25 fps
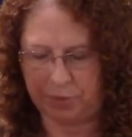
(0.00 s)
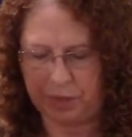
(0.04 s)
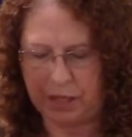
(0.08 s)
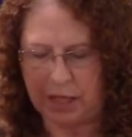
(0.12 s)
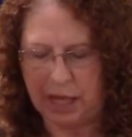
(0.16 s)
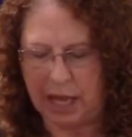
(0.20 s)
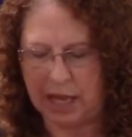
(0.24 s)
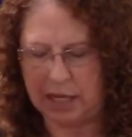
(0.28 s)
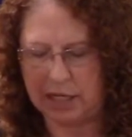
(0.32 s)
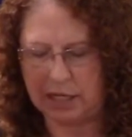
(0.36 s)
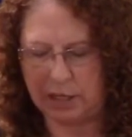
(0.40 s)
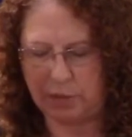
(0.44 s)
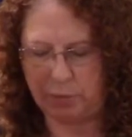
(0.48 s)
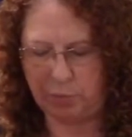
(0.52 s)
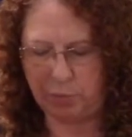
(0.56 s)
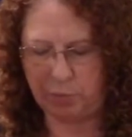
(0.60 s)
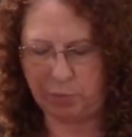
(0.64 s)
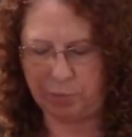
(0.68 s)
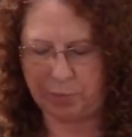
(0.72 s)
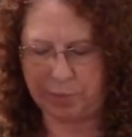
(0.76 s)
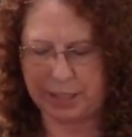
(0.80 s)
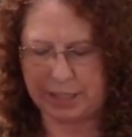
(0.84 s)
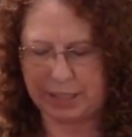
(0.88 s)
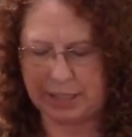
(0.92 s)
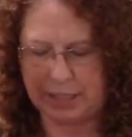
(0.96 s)
And it will
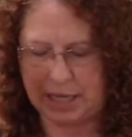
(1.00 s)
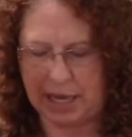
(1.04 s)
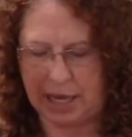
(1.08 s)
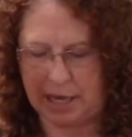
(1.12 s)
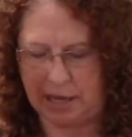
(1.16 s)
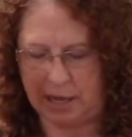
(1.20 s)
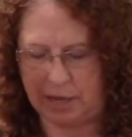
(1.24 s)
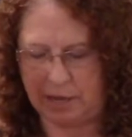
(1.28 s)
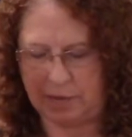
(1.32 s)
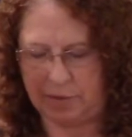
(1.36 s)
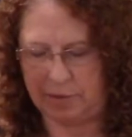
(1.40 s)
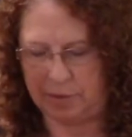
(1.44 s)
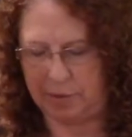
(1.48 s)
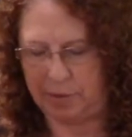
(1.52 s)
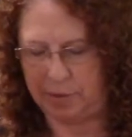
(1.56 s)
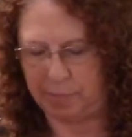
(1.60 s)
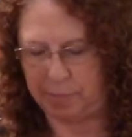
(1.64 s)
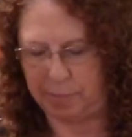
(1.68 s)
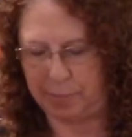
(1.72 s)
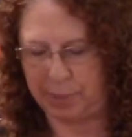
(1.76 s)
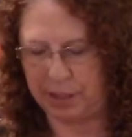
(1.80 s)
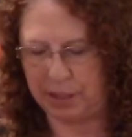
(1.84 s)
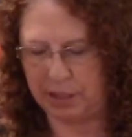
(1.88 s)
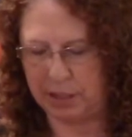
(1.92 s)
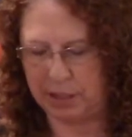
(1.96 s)
be said,
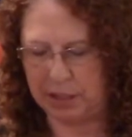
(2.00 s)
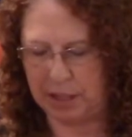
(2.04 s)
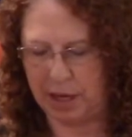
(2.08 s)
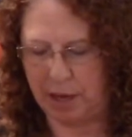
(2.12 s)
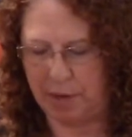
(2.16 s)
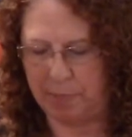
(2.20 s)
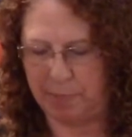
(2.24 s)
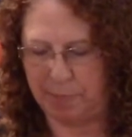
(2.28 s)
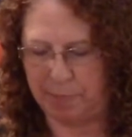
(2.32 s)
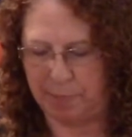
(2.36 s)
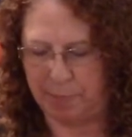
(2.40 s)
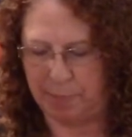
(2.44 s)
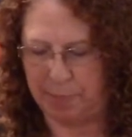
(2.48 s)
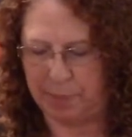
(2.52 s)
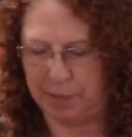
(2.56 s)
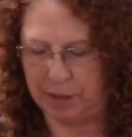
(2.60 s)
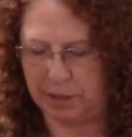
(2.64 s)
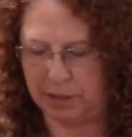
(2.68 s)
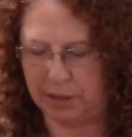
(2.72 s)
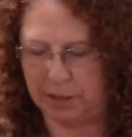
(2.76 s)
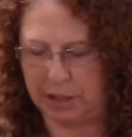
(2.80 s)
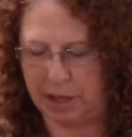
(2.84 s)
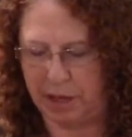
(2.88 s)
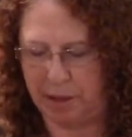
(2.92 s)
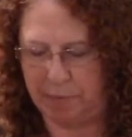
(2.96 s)
Build up,
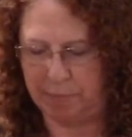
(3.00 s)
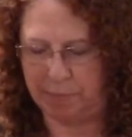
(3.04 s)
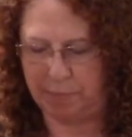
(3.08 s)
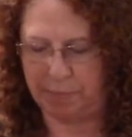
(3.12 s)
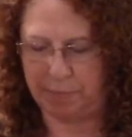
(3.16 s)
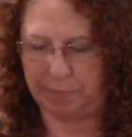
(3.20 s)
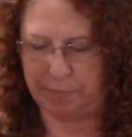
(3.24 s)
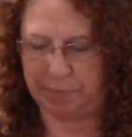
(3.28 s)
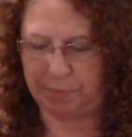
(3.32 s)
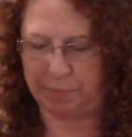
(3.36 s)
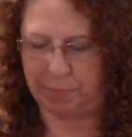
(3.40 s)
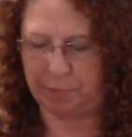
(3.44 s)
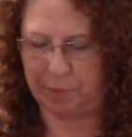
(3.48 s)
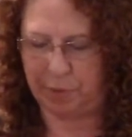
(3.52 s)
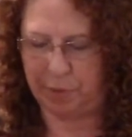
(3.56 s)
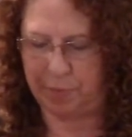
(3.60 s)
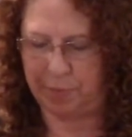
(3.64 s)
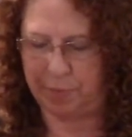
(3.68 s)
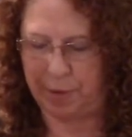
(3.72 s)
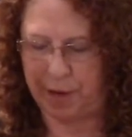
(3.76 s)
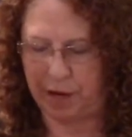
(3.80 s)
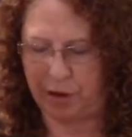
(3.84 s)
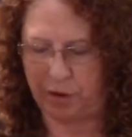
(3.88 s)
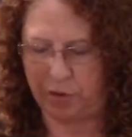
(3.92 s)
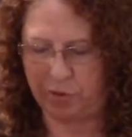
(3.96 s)
build up,
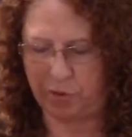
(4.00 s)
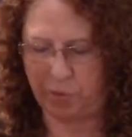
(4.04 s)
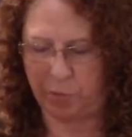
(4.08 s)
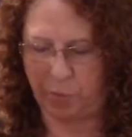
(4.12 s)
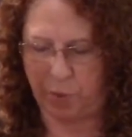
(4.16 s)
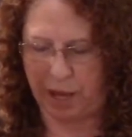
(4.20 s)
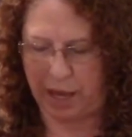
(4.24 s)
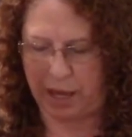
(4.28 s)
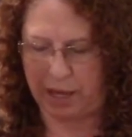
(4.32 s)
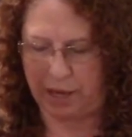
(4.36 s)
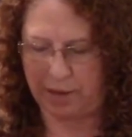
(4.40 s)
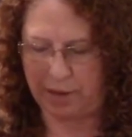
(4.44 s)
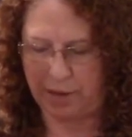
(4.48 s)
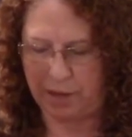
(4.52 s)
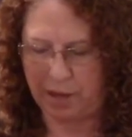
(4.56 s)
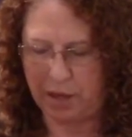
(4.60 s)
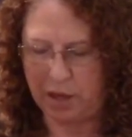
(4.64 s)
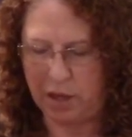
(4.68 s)
prepare the way,